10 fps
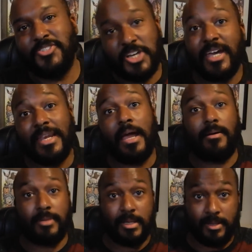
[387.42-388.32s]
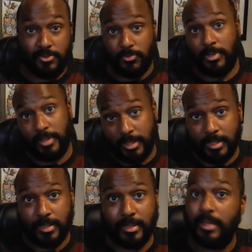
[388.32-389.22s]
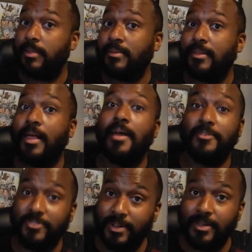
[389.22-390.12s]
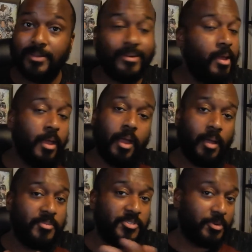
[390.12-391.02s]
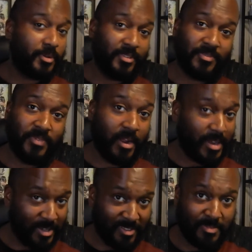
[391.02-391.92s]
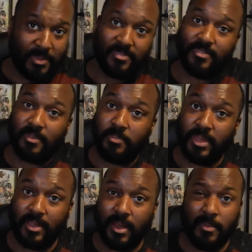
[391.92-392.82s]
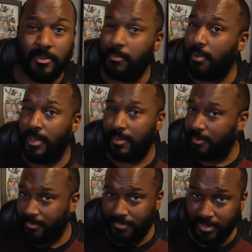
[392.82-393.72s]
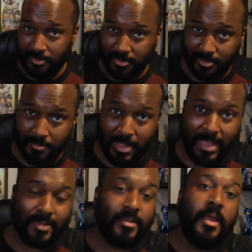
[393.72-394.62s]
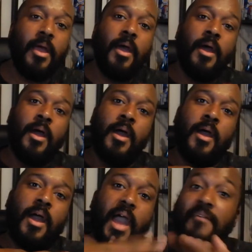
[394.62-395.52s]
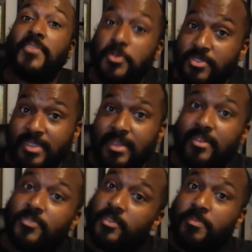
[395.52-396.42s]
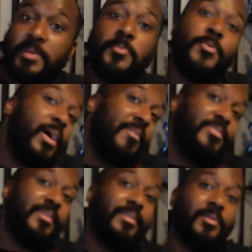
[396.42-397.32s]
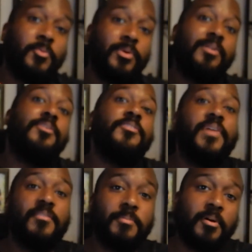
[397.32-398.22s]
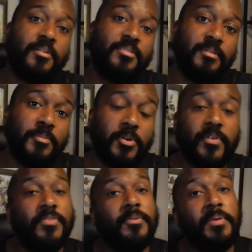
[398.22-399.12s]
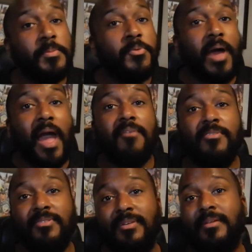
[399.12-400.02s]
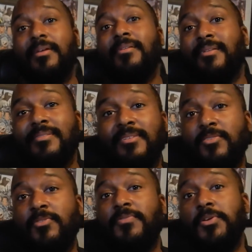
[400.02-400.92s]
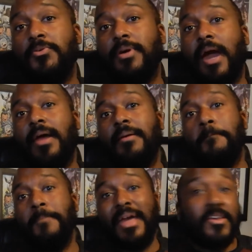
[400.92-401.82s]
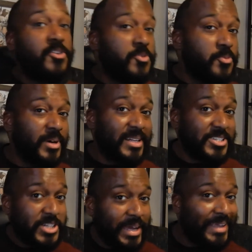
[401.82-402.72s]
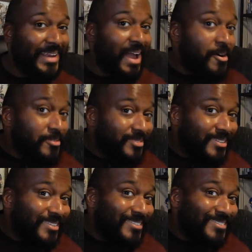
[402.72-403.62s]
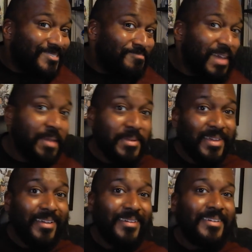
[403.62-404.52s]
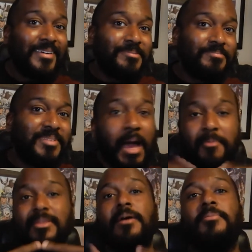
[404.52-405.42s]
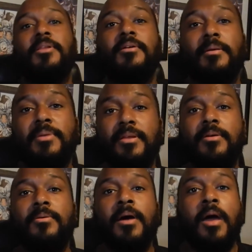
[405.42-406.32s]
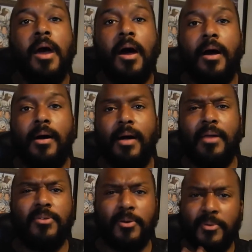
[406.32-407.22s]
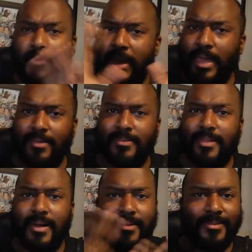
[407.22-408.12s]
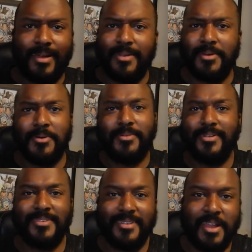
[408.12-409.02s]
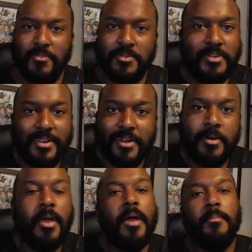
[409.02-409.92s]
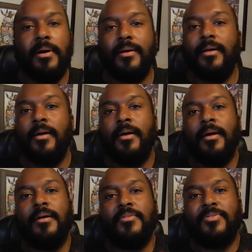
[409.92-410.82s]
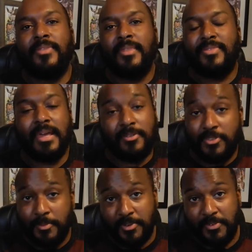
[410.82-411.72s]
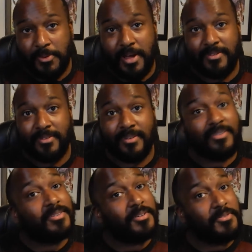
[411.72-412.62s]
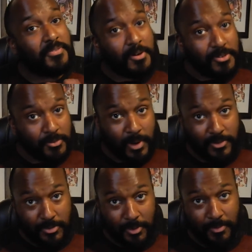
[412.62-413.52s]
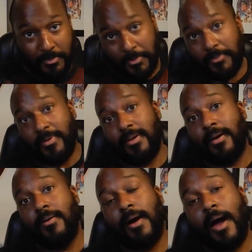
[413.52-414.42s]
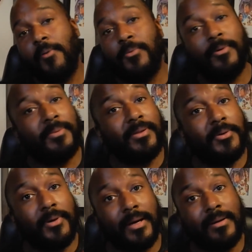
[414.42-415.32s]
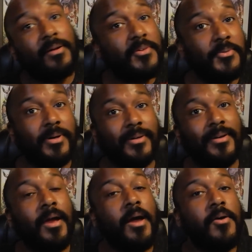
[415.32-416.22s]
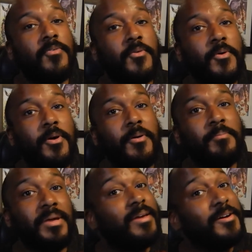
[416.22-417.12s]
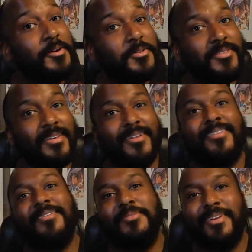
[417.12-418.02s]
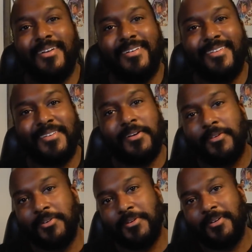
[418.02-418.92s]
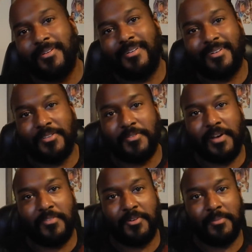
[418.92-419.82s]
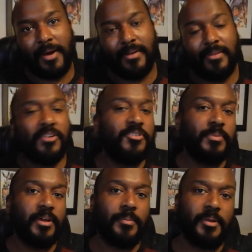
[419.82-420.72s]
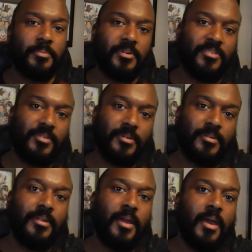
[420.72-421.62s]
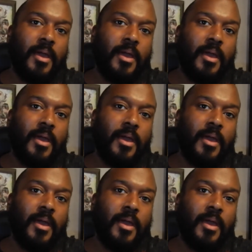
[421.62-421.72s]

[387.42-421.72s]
check it out. It is really good. It is a lot of fun. I'm sure it's very inexpensive to pick up. You can probably get it on videos on demand. Have you seen it? For the people who have seen it, what are your favorite parts of the movie? For people who haven't seen it, does this review kind of make you want to check it out? Maybe? Comment down below, let me know. Uh, I talk with my hands a lot. I know, it's in every video. But thank you so much for watching this first retro review video. I will be doing another one for Big Hero 6 because that's also another favorite of mine. And that should be coming up pretty soon.